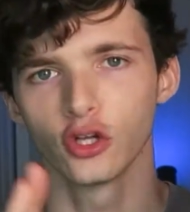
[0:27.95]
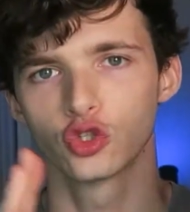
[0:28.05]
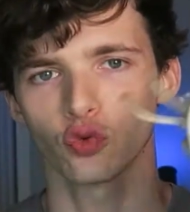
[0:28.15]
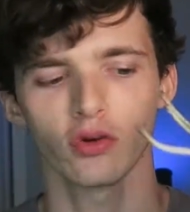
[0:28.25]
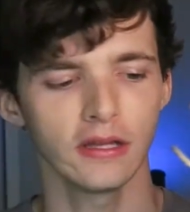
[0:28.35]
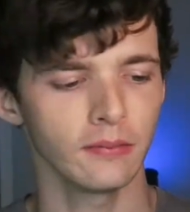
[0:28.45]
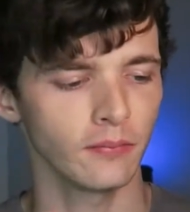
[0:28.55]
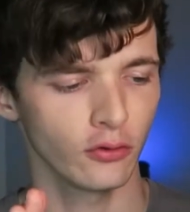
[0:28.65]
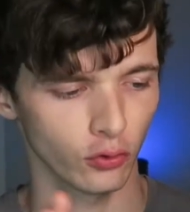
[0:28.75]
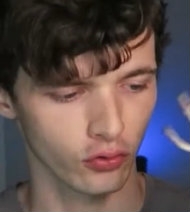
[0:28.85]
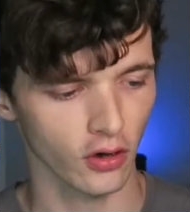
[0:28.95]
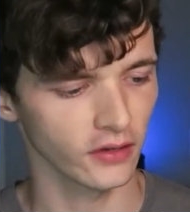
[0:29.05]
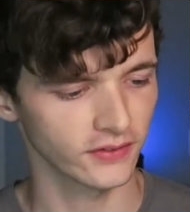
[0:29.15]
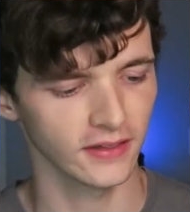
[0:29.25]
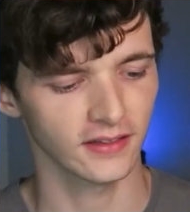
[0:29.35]
dream
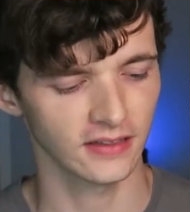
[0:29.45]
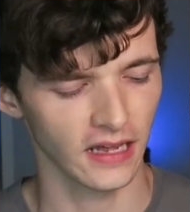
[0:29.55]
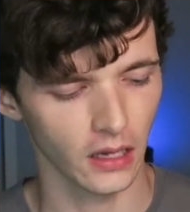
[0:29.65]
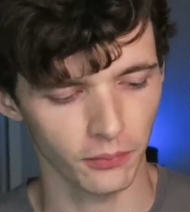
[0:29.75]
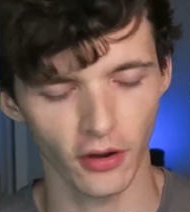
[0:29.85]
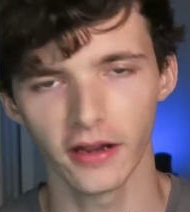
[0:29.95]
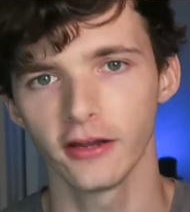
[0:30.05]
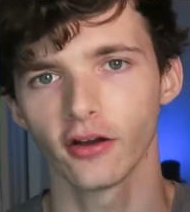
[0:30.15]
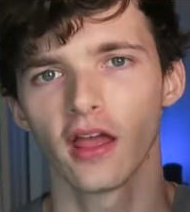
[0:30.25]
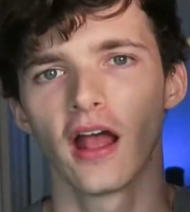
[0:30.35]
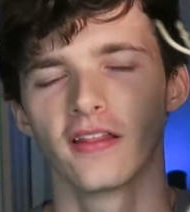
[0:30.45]
lacrosse stick setup right here.